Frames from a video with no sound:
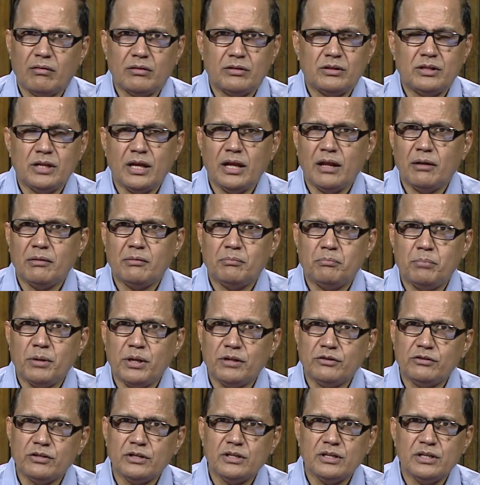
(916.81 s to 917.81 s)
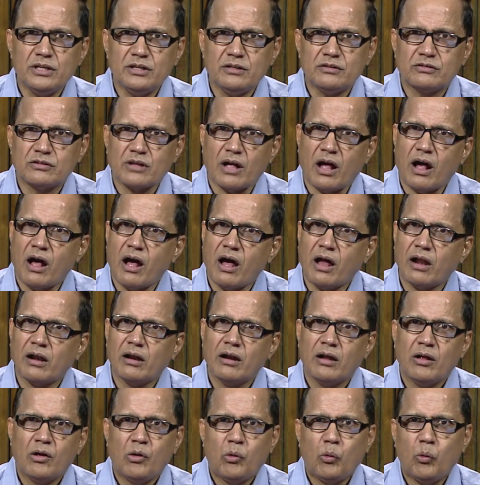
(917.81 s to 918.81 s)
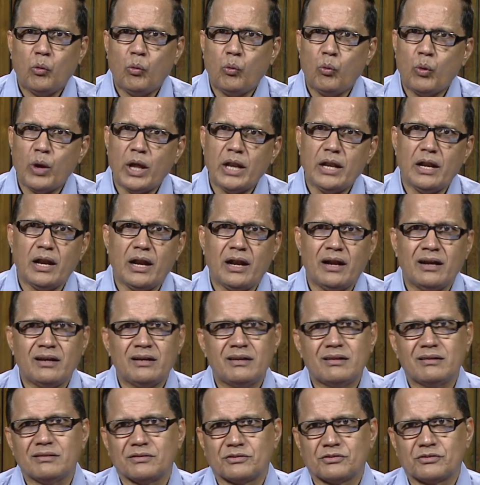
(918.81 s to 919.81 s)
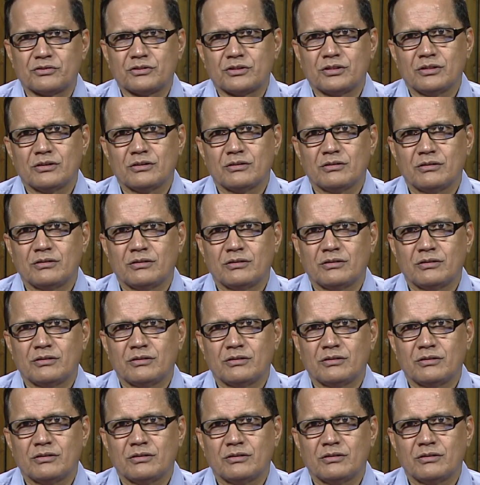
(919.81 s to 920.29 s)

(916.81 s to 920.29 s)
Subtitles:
their basic needs are well addressed.